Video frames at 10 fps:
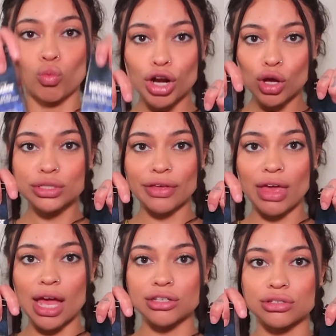we're using
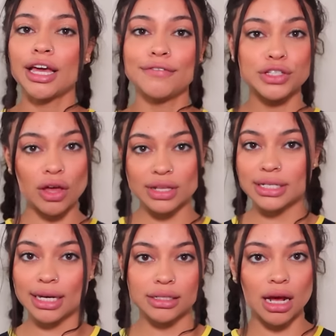this. If you saw the
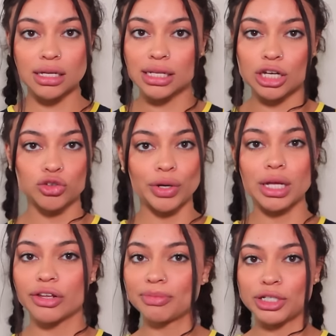TikTok slash
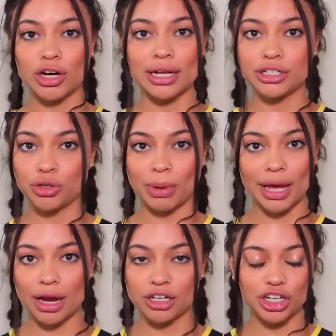reel of me trying to do my
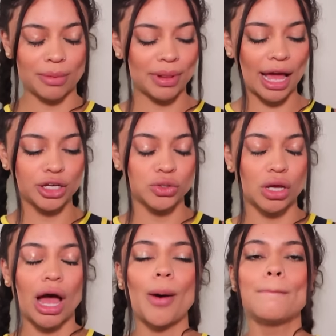hair jet black, you
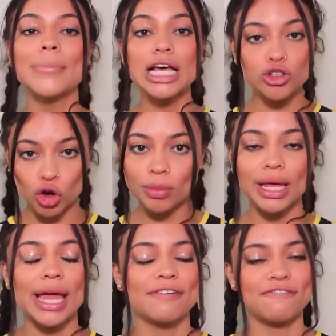saw how
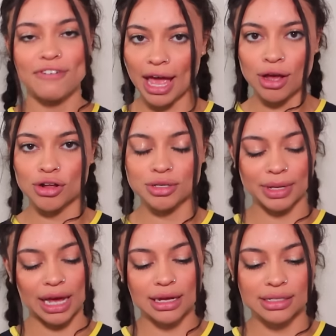miserably it failed
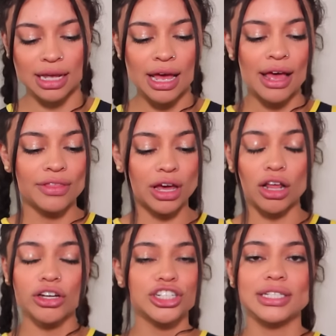because the
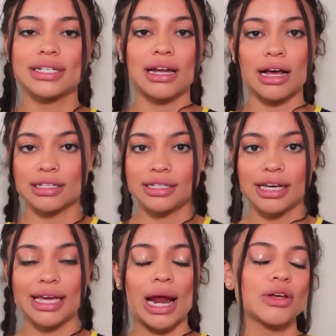color just did not
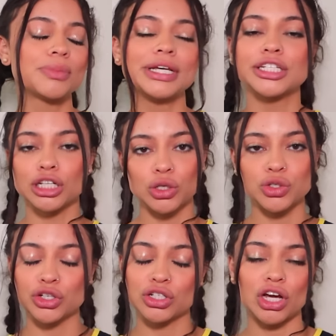stick and I was being
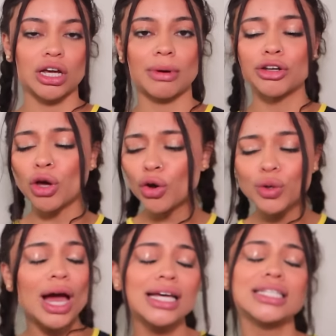delusional talking about, no
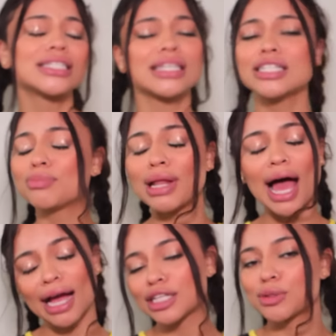you guys, it's it's
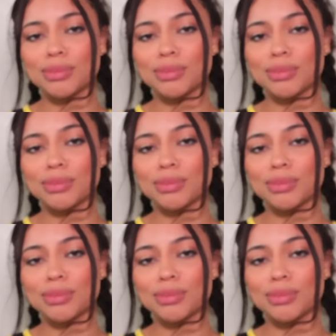black, it's